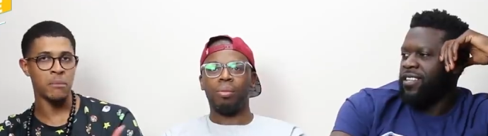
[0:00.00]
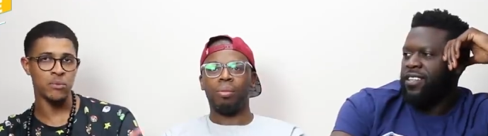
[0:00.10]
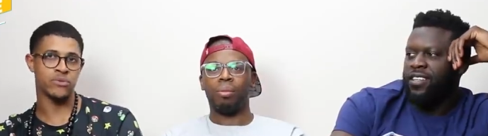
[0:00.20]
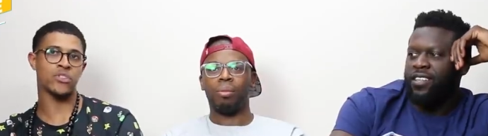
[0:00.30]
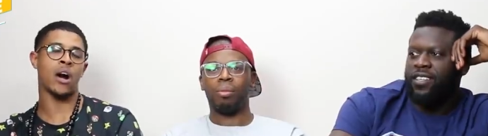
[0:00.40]
Speaker 1: I'm
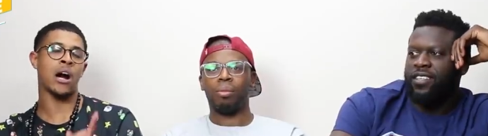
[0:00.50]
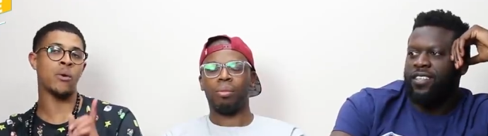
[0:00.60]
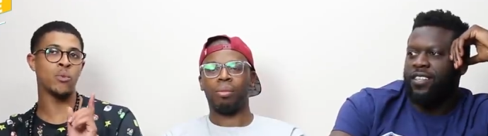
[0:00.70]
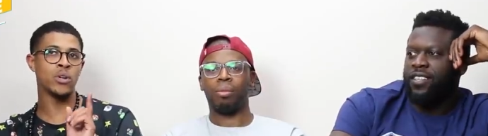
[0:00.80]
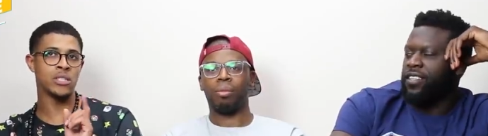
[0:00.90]
with Joe. I
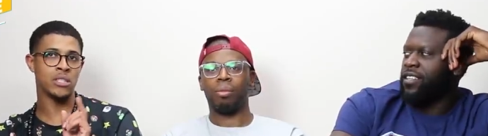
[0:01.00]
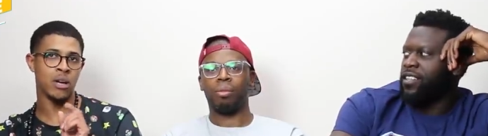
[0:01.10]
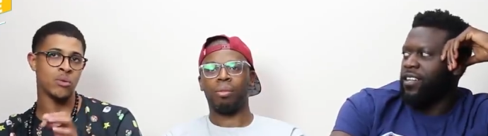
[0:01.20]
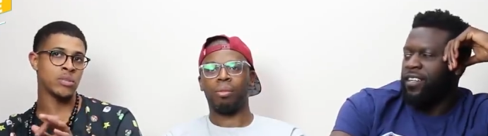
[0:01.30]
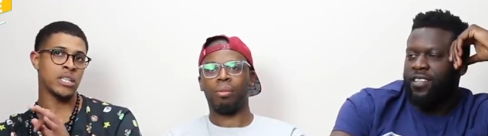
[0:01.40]
would
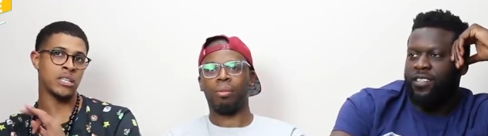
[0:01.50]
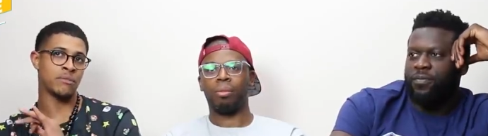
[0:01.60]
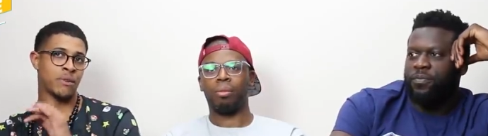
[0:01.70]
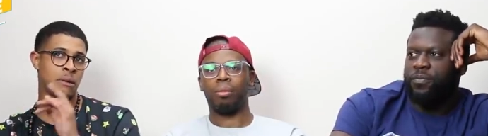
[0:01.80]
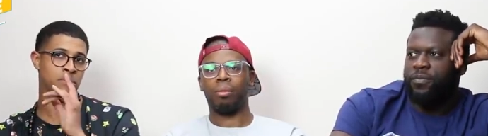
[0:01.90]
only
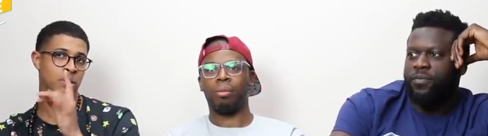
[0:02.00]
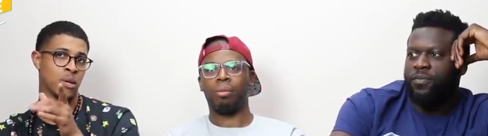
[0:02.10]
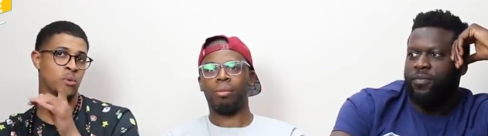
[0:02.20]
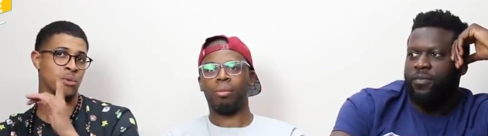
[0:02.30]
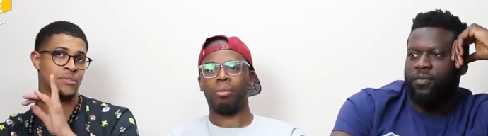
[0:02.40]
if I'm
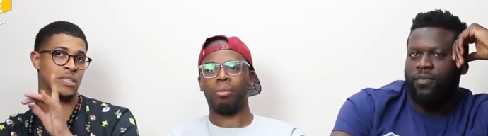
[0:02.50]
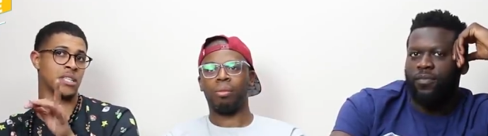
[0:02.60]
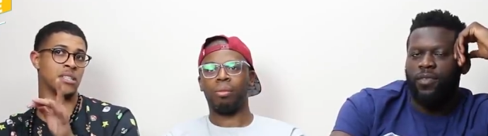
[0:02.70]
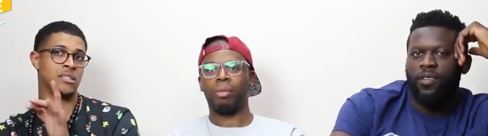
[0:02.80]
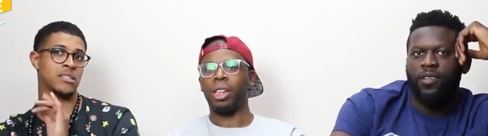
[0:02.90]
going with the
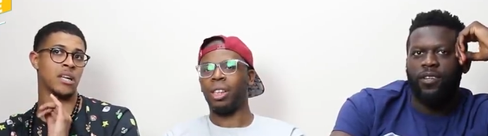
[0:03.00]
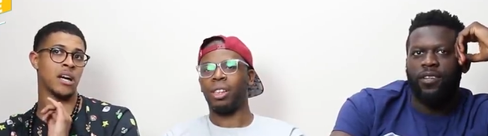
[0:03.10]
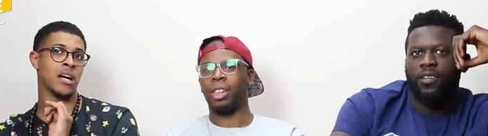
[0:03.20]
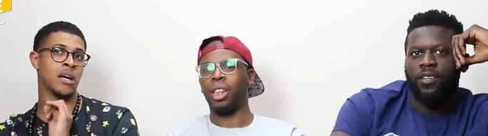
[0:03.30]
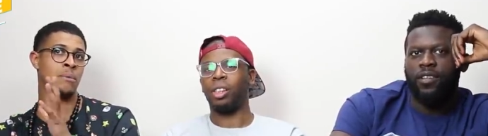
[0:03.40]
kids. Yes,
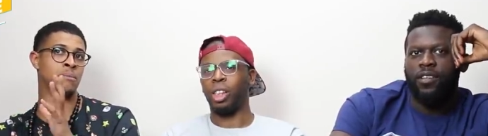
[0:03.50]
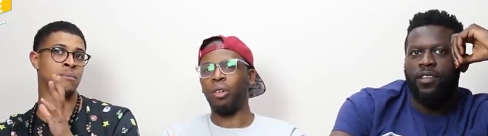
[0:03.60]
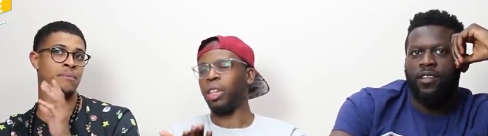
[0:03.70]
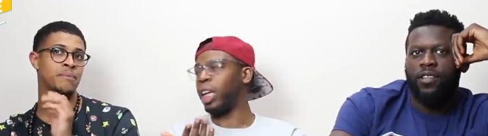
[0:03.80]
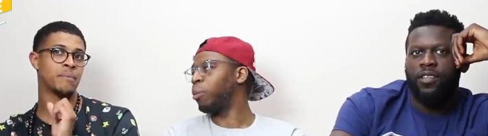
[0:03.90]
um,
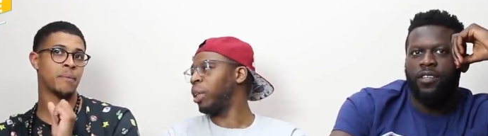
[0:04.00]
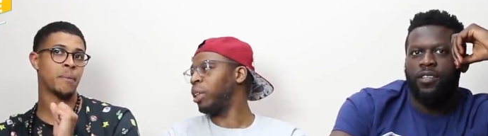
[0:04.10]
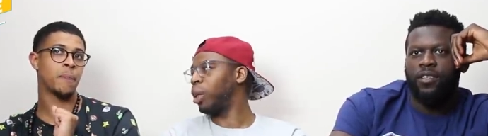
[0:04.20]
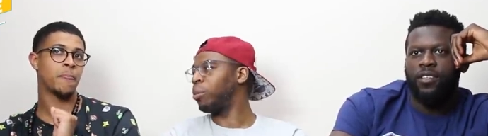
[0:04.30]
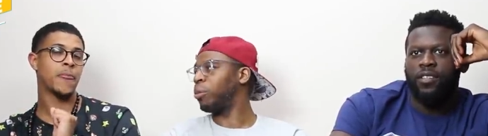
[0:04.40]
definitely aimed
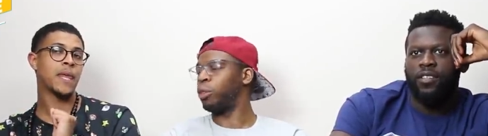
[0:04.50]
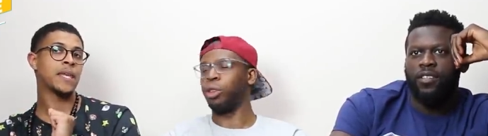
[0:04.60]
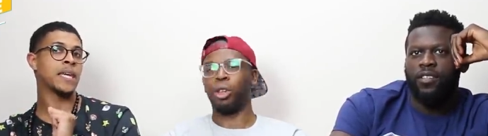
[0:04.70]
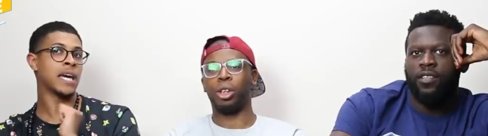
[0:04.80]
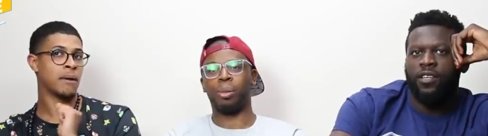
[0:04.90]
at them for
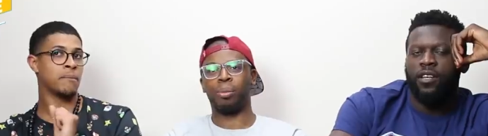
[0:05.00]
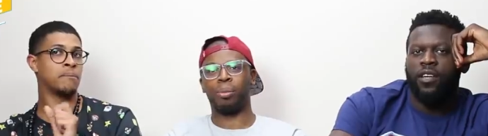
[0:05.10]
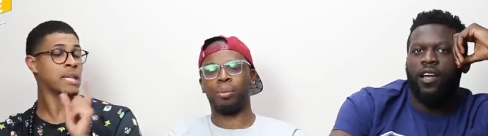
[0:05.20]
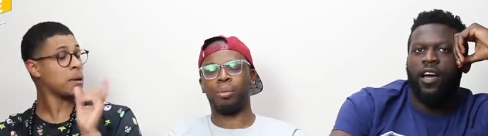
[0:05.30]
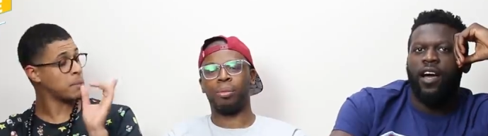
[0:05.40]
sure. Yeah,
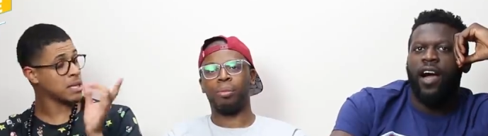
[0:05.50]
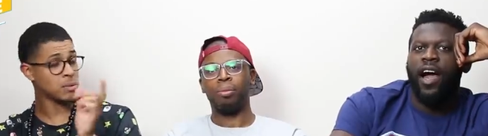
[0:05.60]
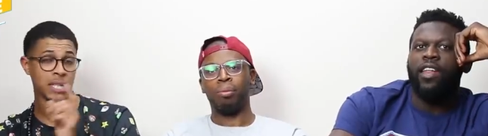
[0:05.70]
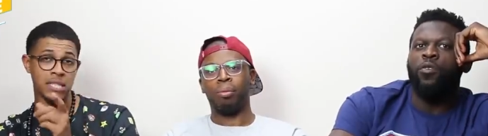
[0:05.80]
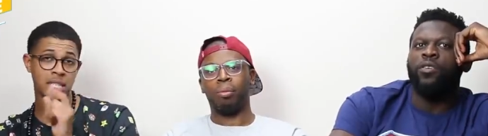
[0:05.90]
but,
Speaker 2: that, but
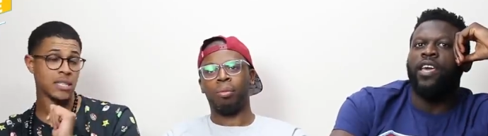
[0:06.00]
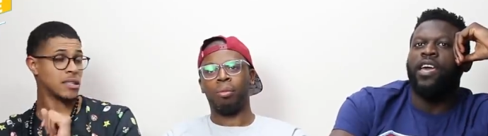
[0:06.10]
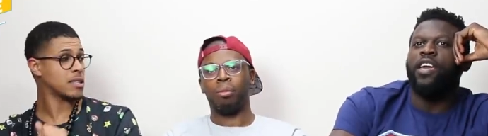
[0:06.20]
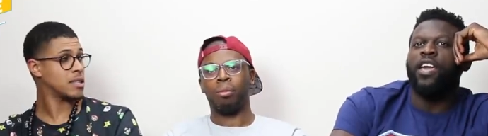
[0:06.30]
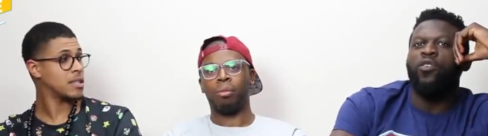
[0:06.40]
I don't
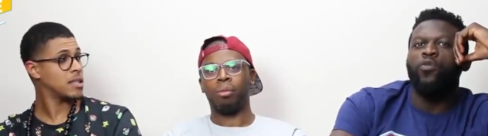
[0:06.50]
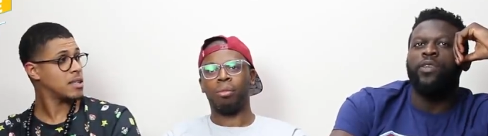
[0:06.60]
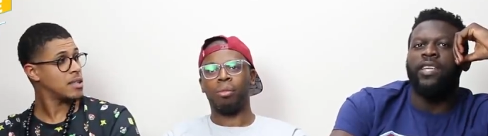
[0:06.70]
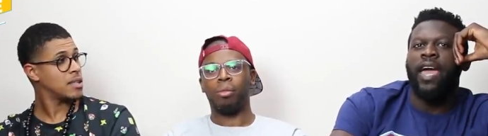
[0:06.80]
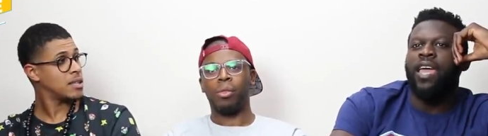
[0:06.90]
care who
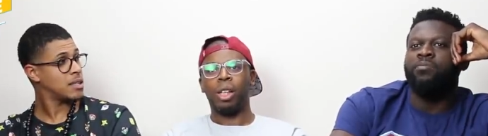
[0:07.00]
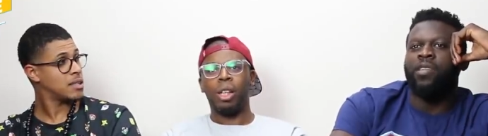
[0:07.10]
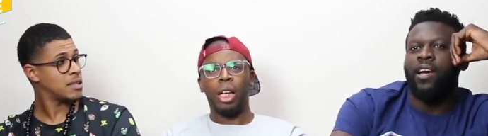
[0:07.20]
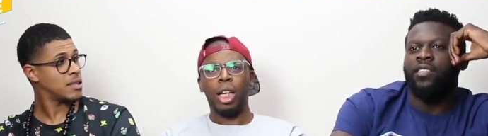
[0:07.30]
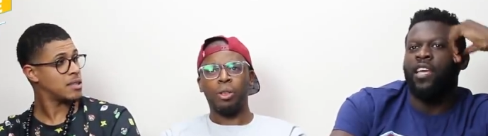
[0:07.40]
it's
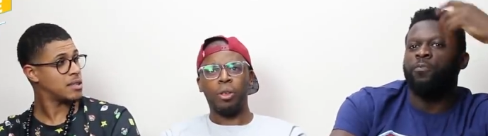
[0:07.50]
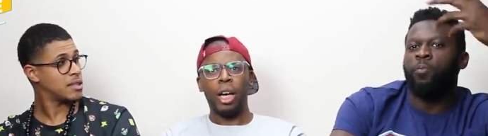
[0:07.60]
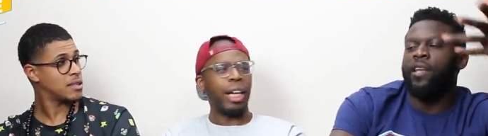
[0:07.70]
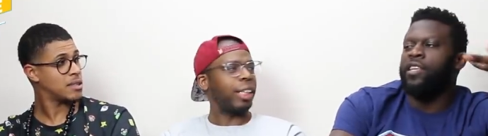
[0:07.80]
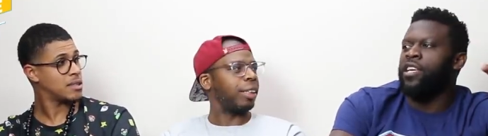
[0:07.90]
aimed at. That's There's
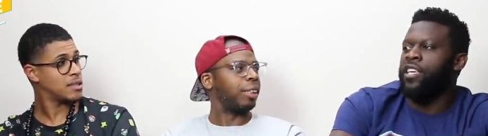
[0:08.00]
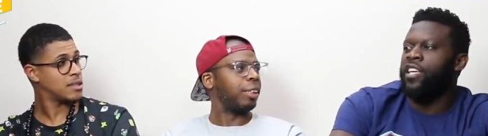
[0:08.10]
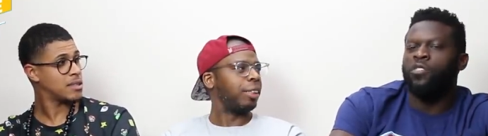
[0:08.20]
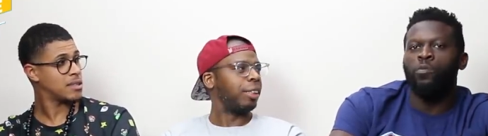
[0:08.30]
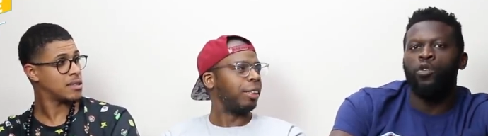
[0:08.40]
fine. plenty of
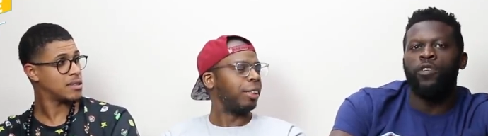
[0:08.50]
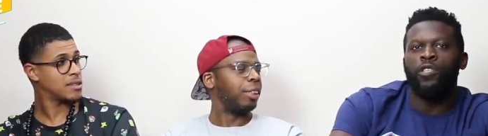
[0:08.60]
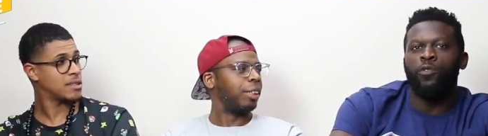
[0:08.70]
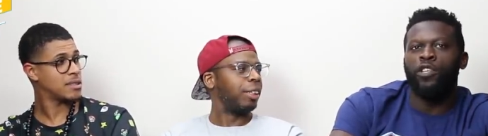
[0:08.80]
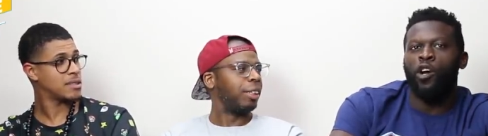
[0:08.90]
kids
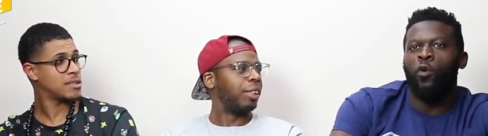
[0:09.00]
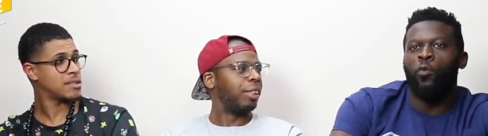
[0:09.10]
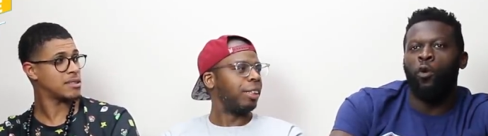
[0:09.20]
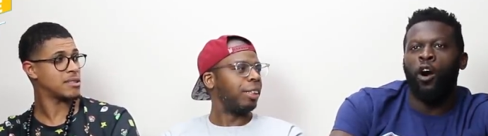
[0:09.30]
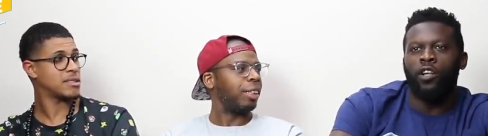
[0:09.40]
movies we go
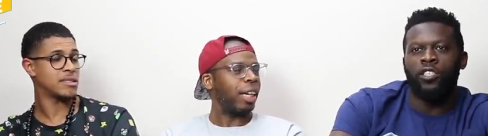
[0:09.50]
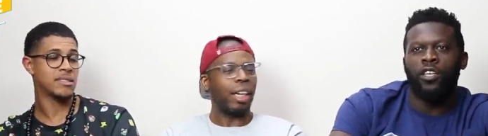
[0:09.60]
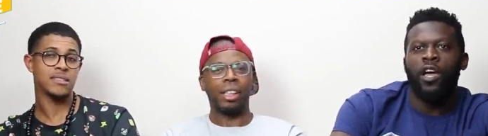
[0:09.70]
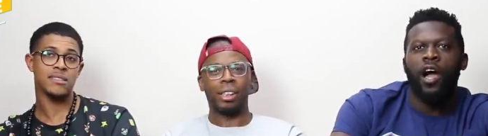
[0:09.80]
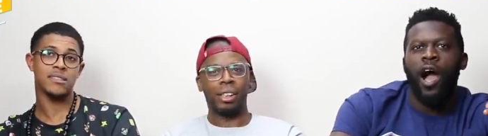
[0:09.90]
and watch.
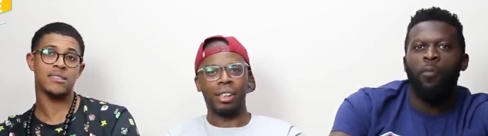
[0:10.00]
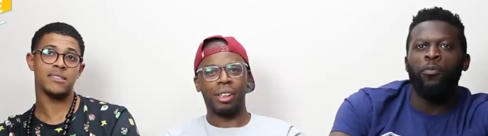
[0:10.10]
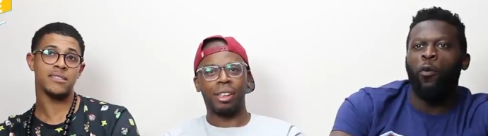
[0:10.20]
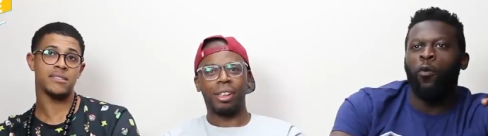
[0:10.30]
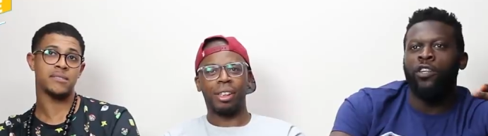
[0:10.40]
Yeah.
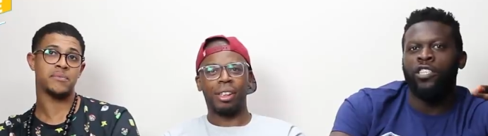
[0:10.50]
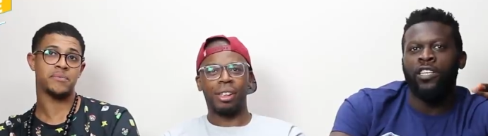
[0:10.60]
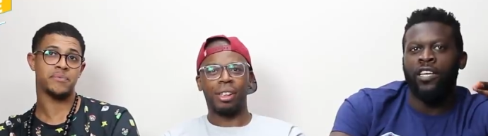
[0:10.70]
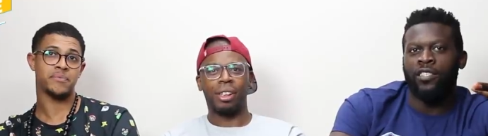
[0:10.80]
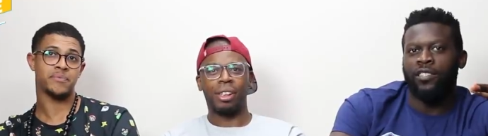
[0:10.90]
I'm not
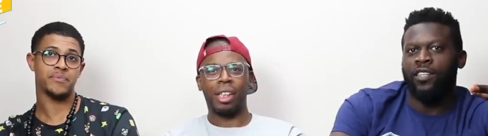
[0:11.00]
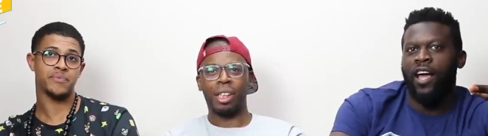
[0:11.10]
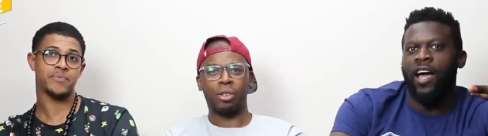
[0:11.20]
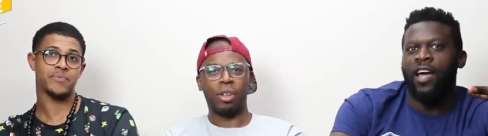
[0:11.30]
watching this. That's